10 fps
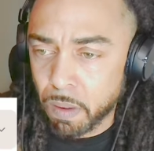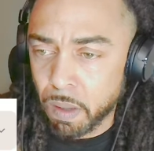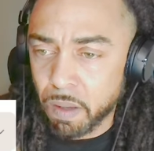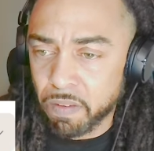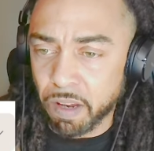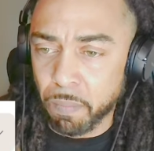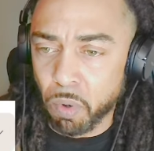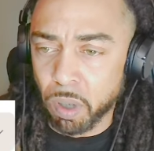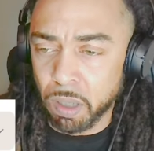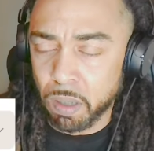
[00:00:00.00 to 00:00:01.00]
Sick
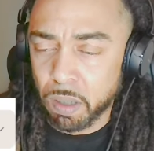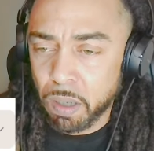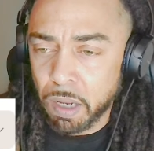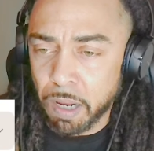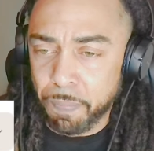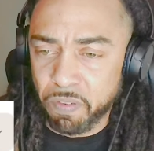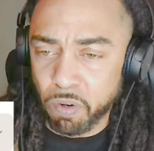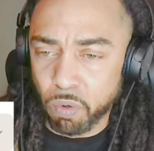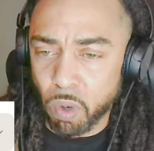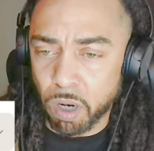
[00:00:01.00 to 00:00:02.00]
Boy,
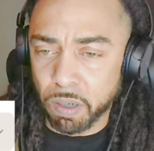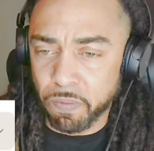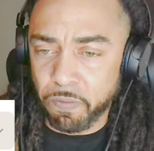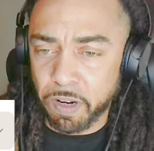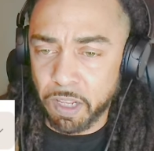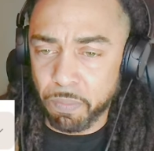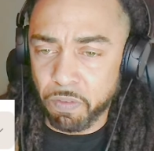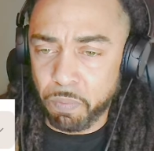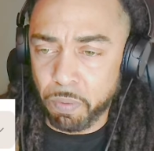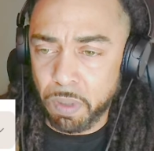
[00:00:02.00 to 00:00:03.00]
Episode 1, The Flame
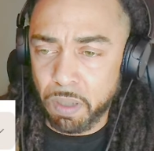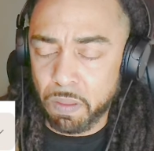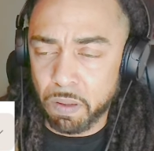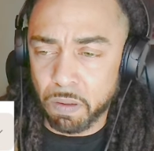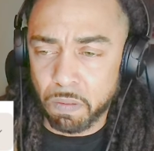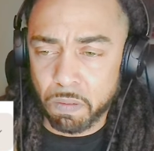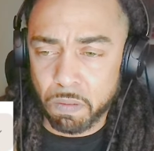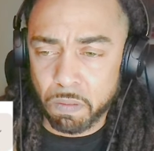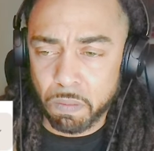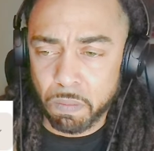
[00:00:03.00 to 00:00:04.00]
of Prometheus.